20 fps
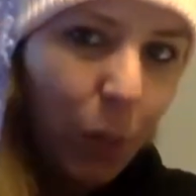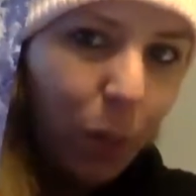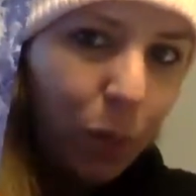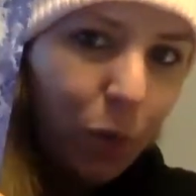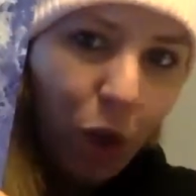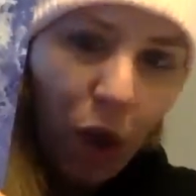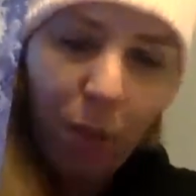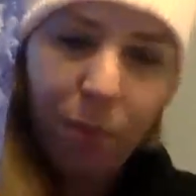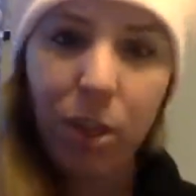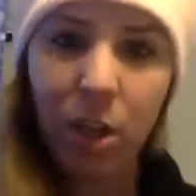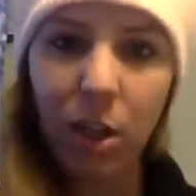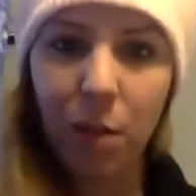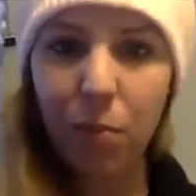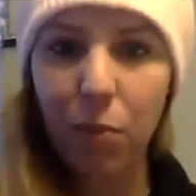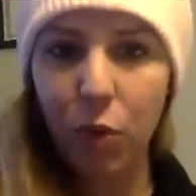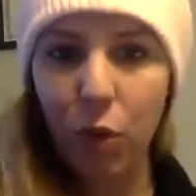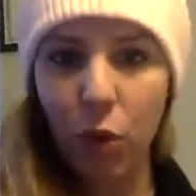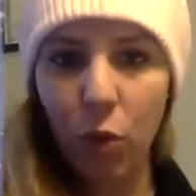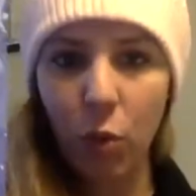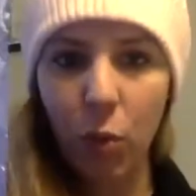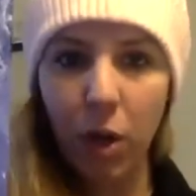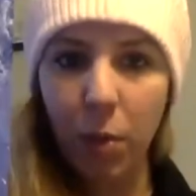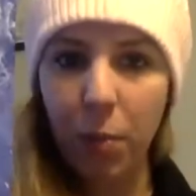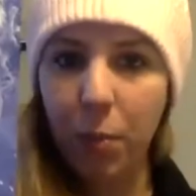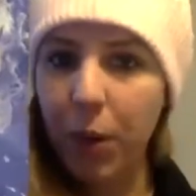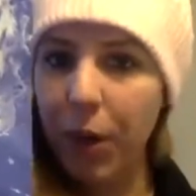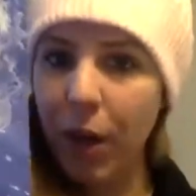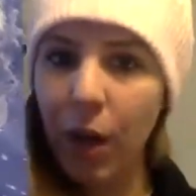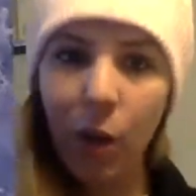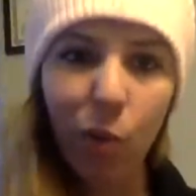prompted him through where to
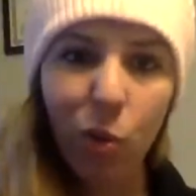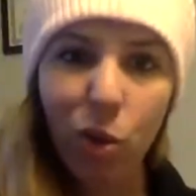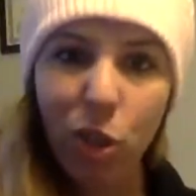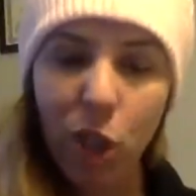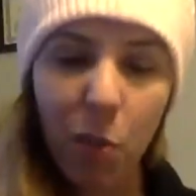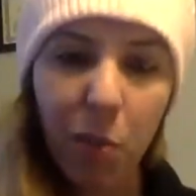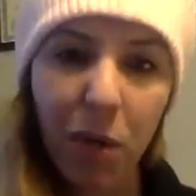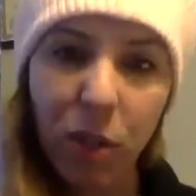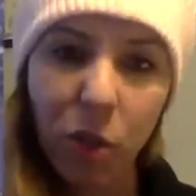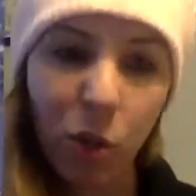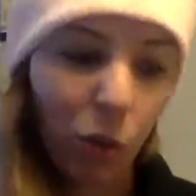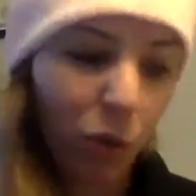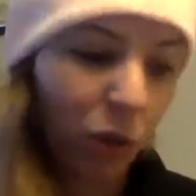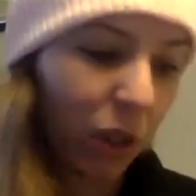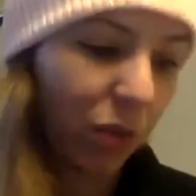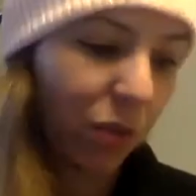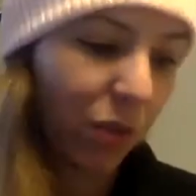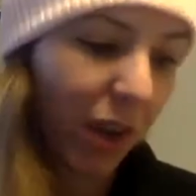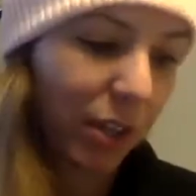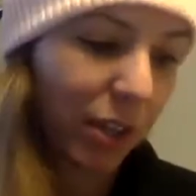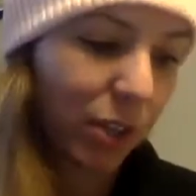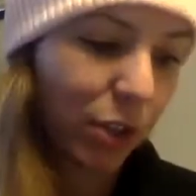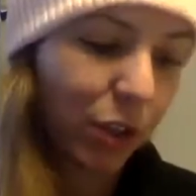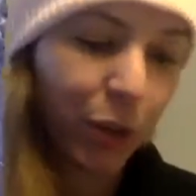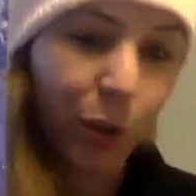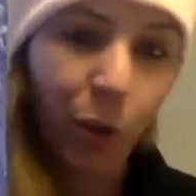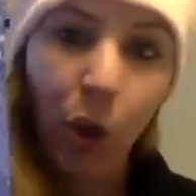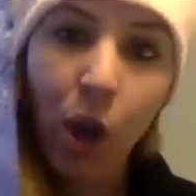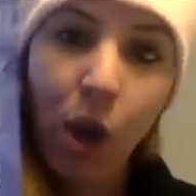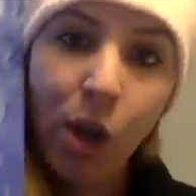put it, which would be totally fine
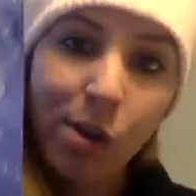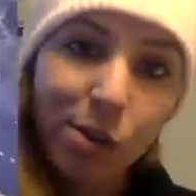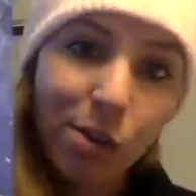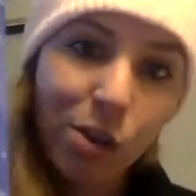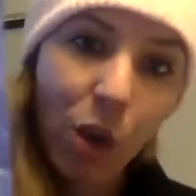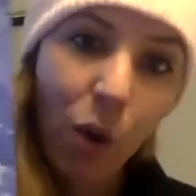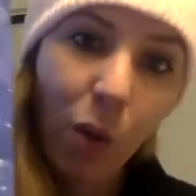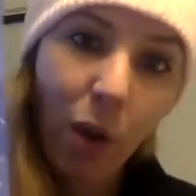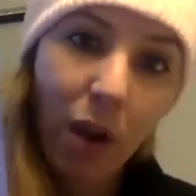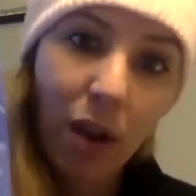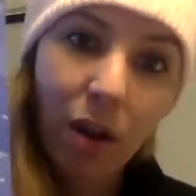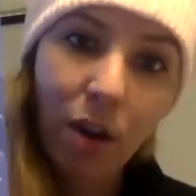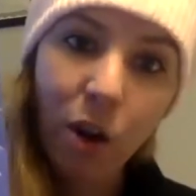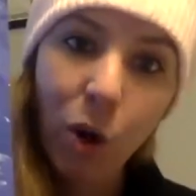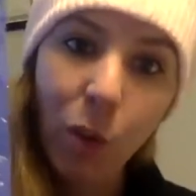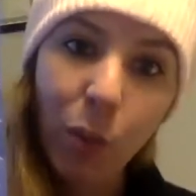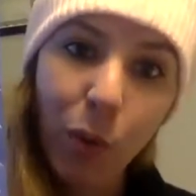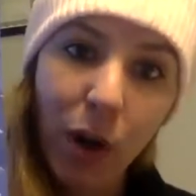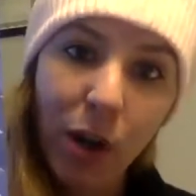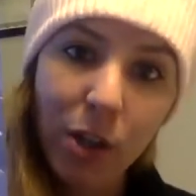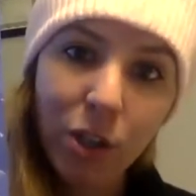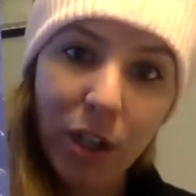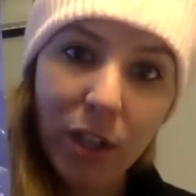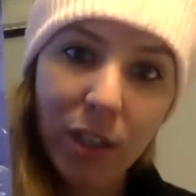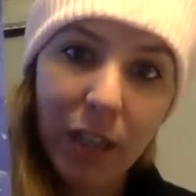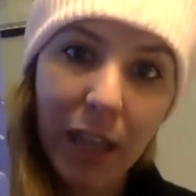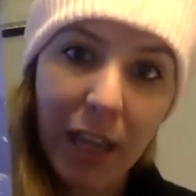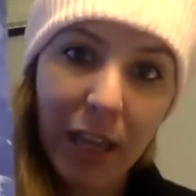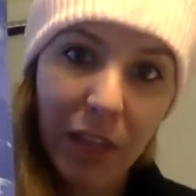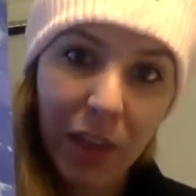too. So in an art project
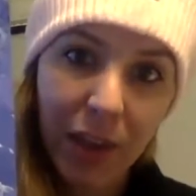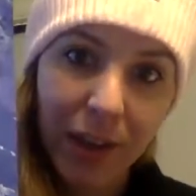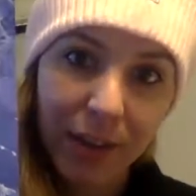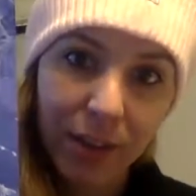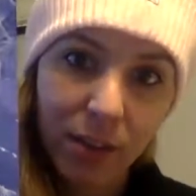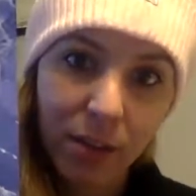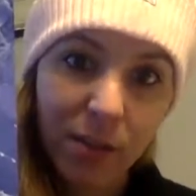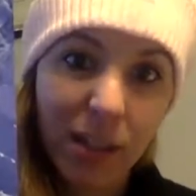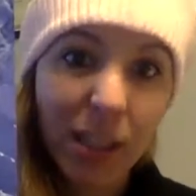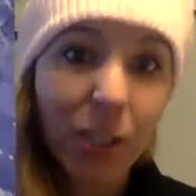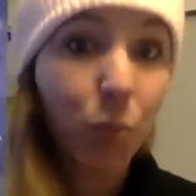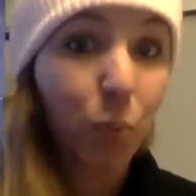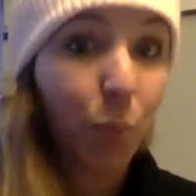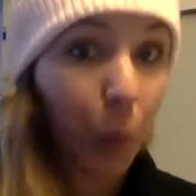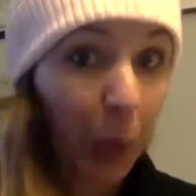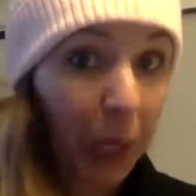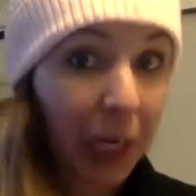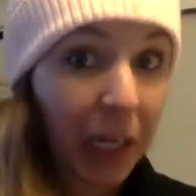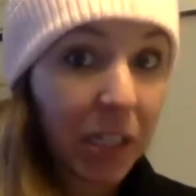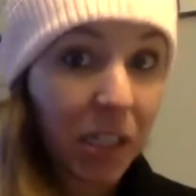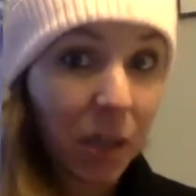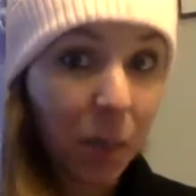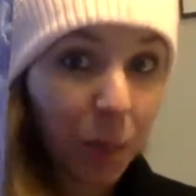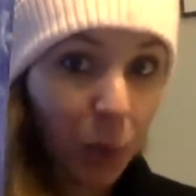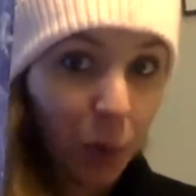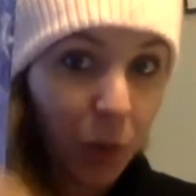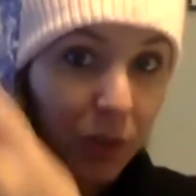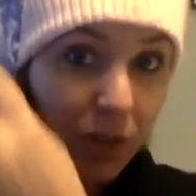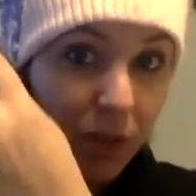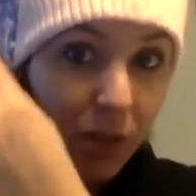like this, that's pretty
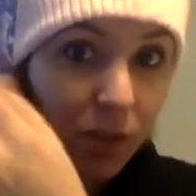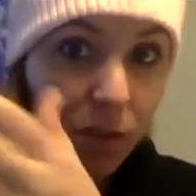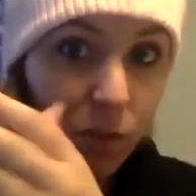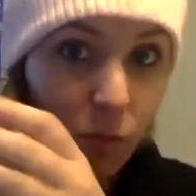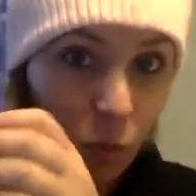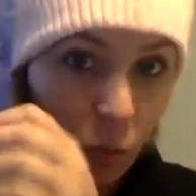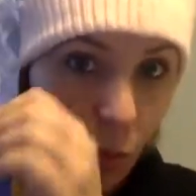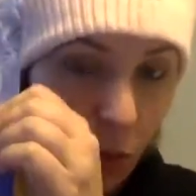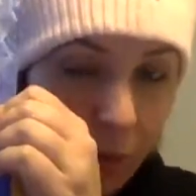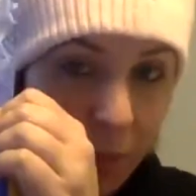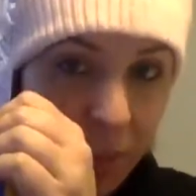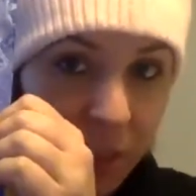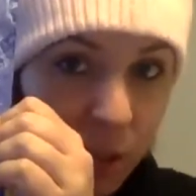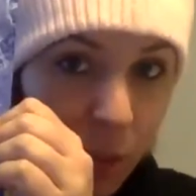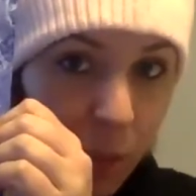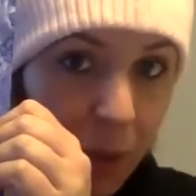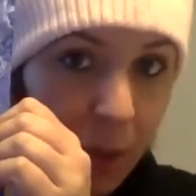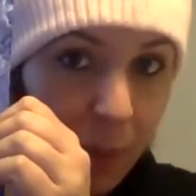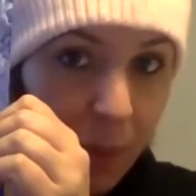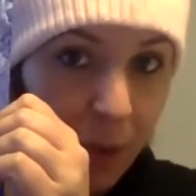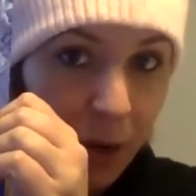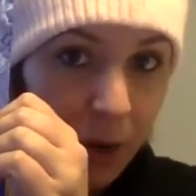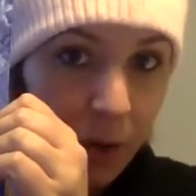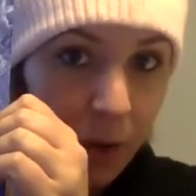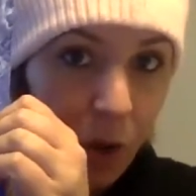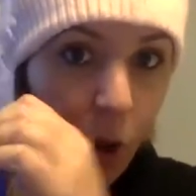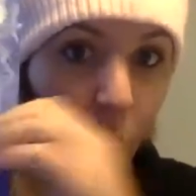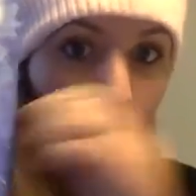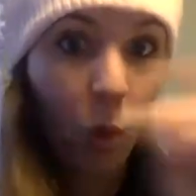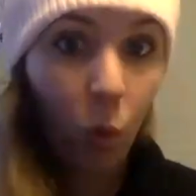simple. This is one piece of paper,
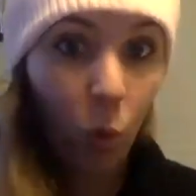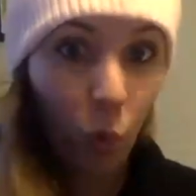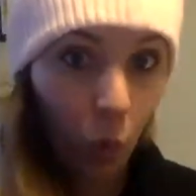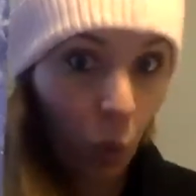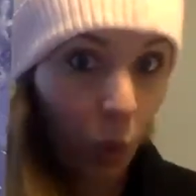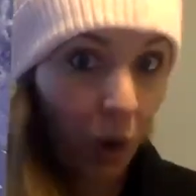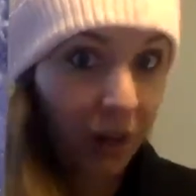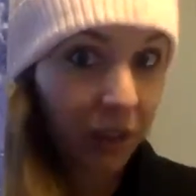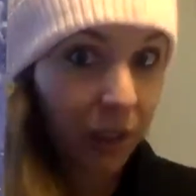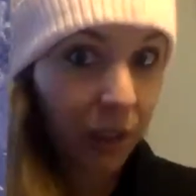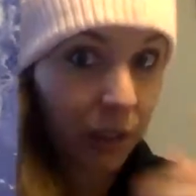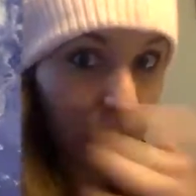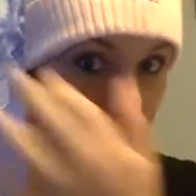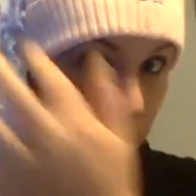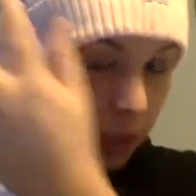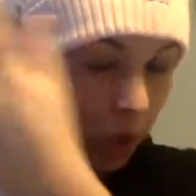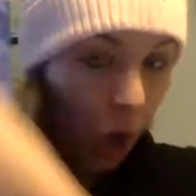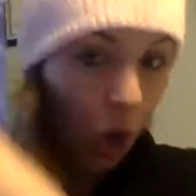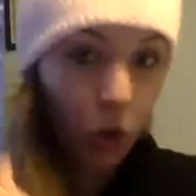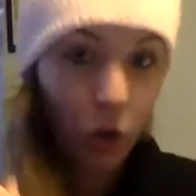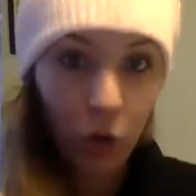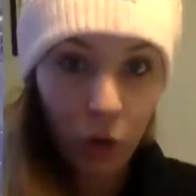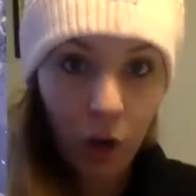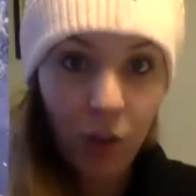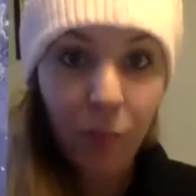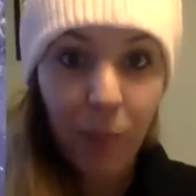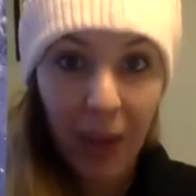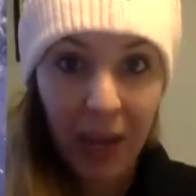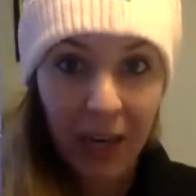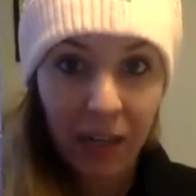one color of
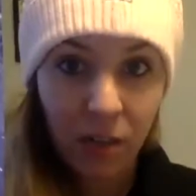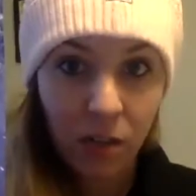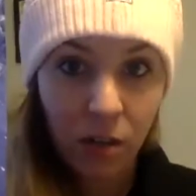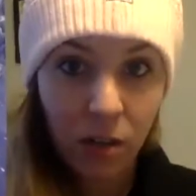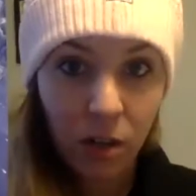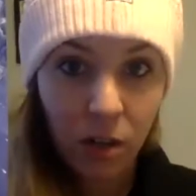paint,